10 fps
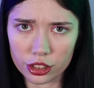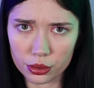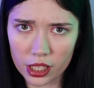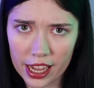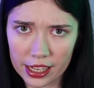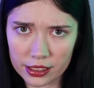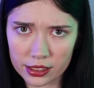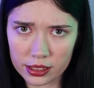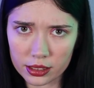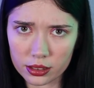2
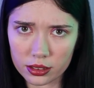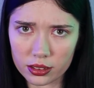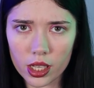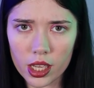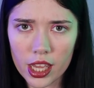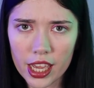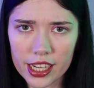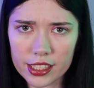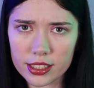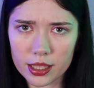days.
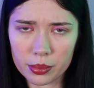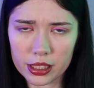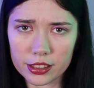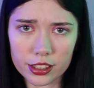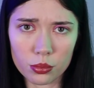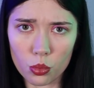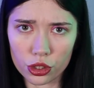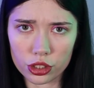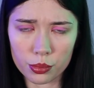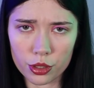He simply didn't
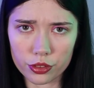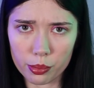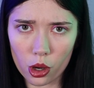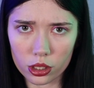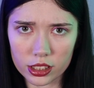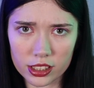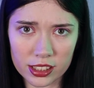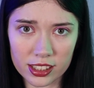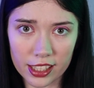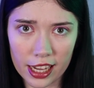want to move the boxes
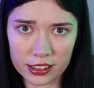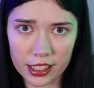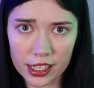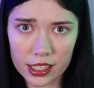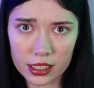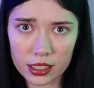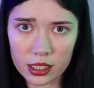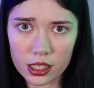into the attic,